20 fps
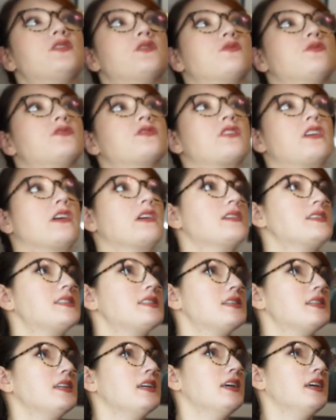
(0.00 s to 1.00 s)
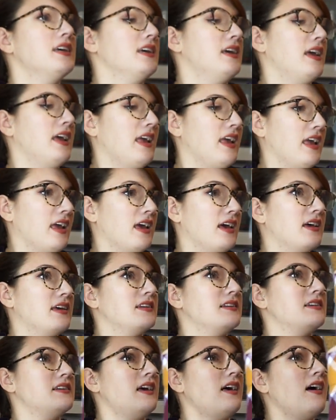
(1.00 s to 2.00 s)
circle skirts.
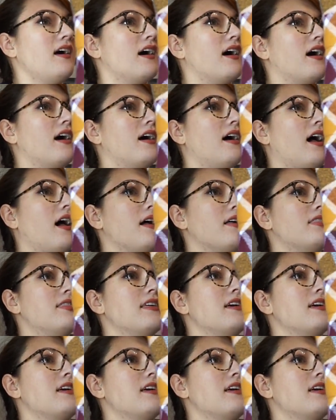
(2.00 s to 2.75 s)
And yeah, I